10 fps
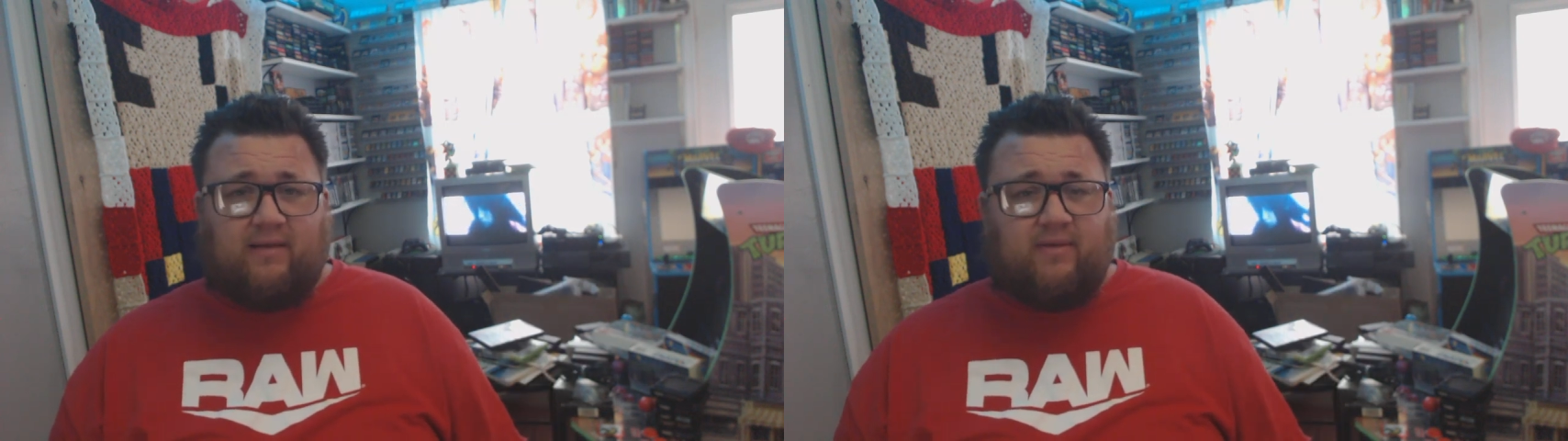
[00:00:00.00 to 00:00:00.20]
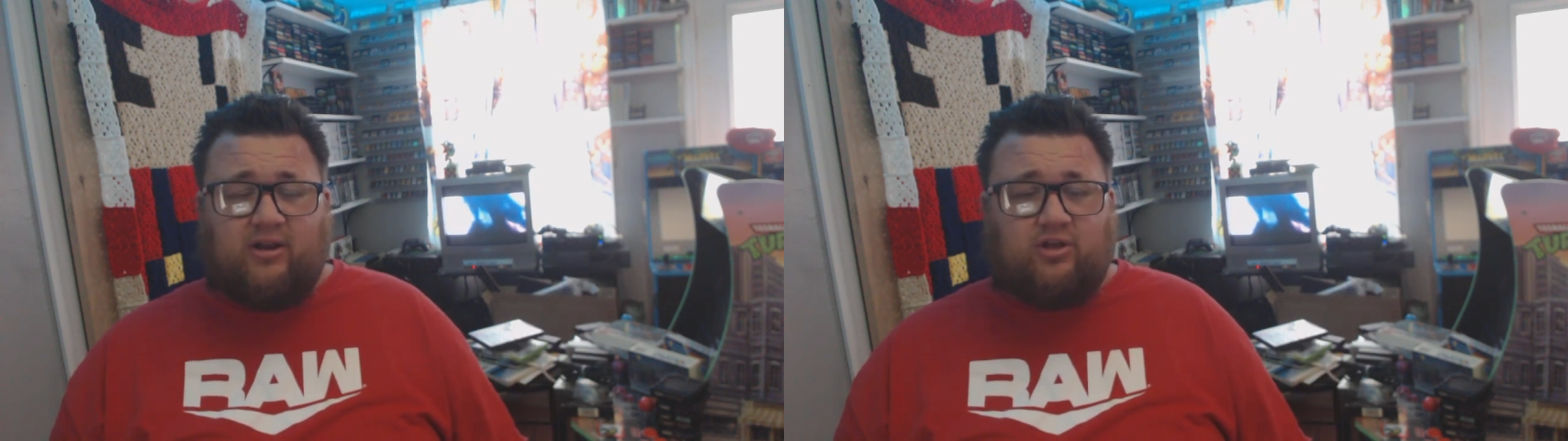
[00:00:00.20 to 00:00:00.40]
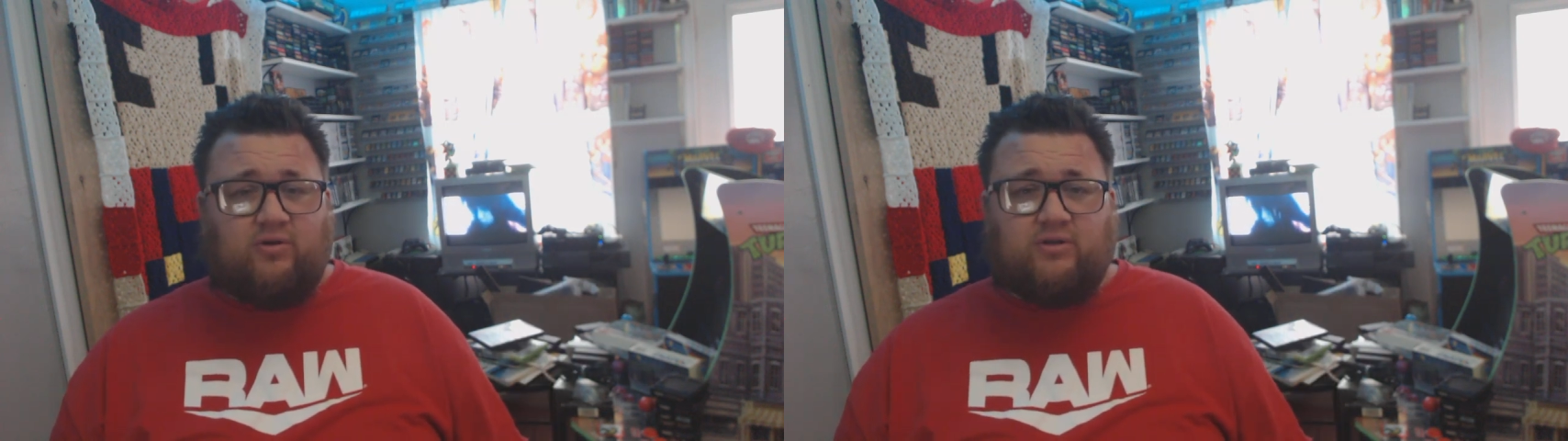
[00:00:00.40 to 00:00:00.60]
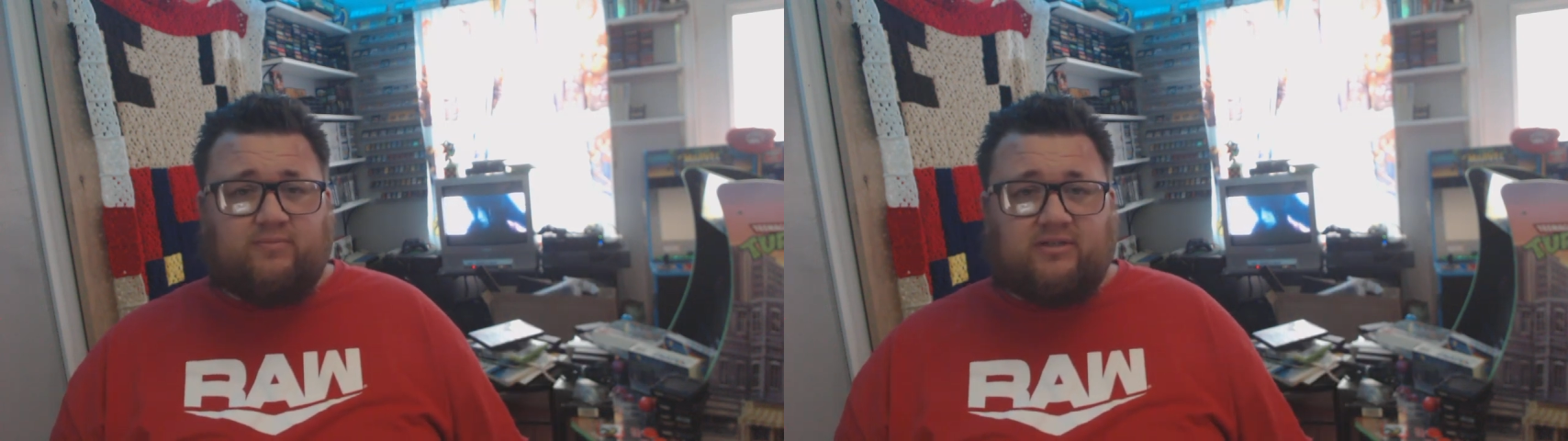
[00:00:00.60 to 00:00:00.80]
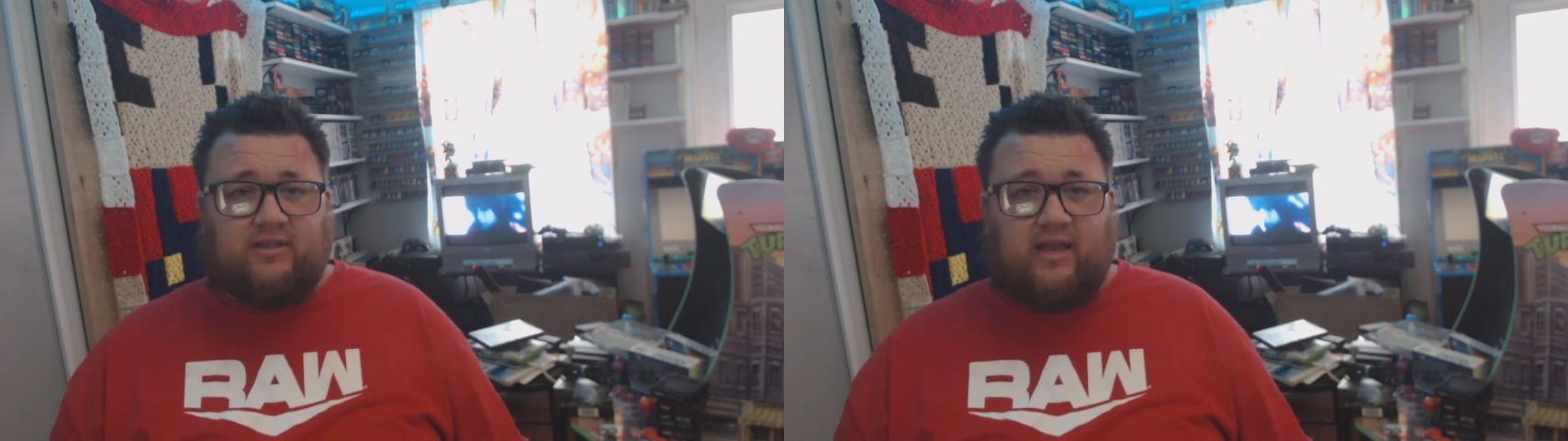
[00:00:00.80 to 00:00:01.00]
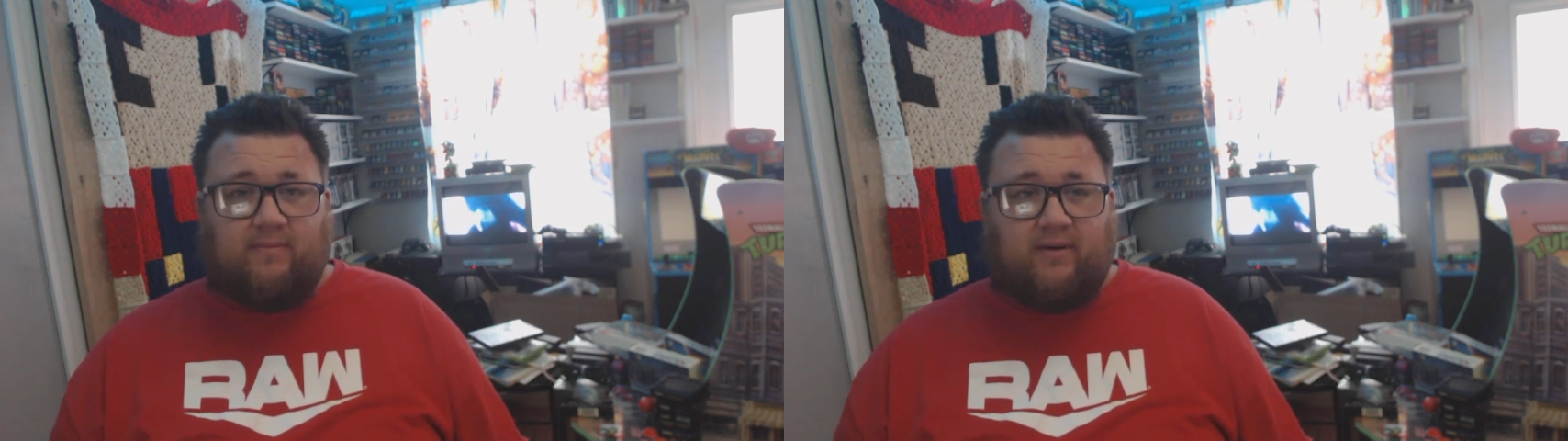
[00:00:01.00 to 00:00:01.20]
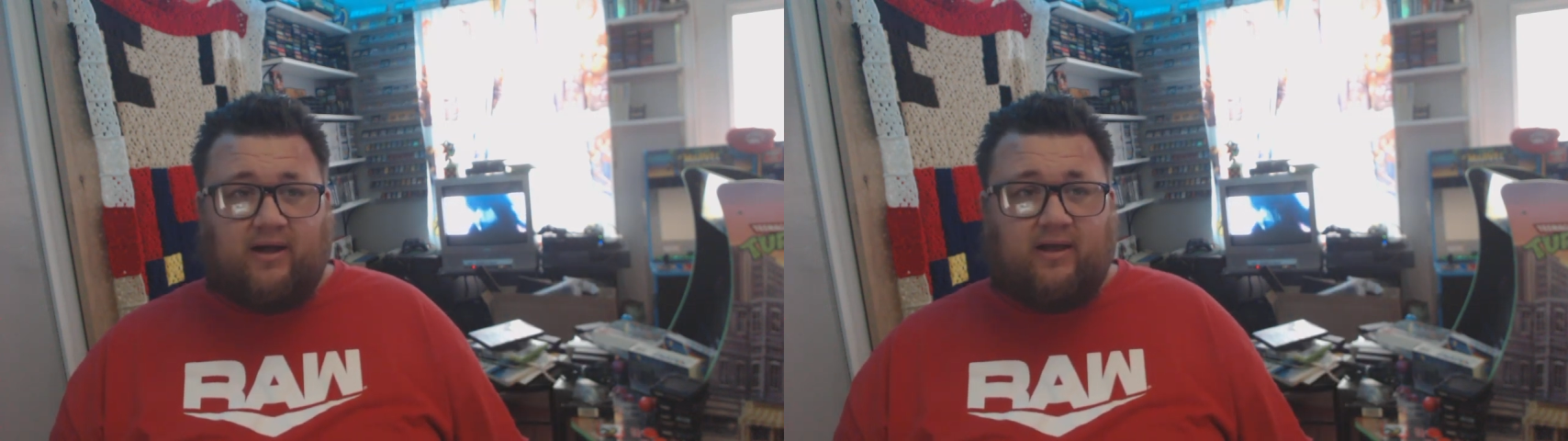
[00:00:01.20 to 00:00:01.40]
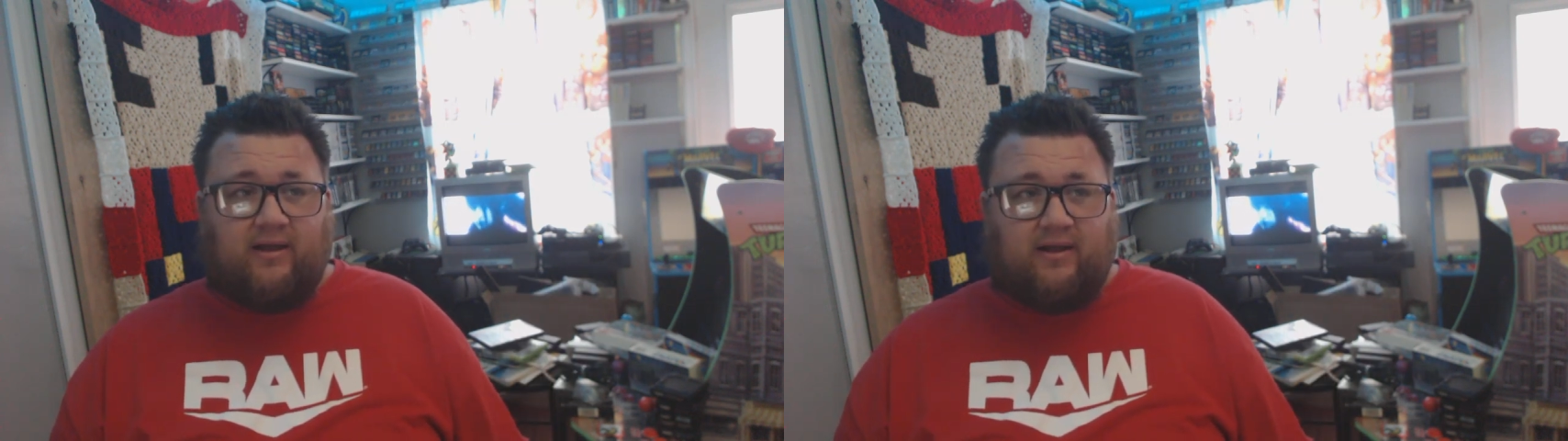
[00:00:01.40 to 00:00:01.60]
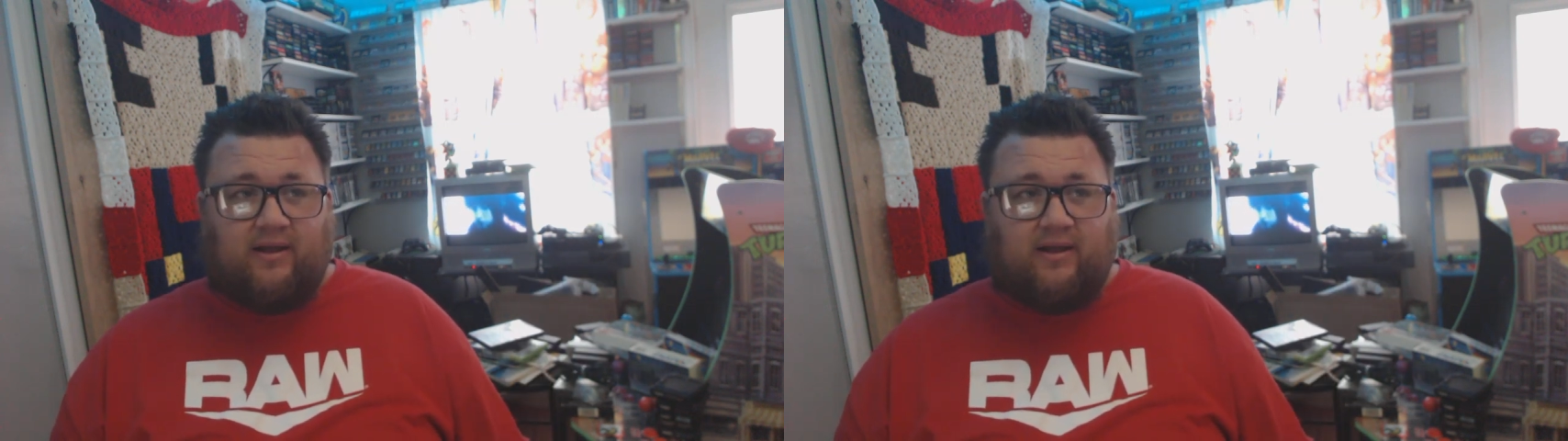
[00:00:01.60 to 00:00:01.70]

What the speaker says: I made a huge mistake by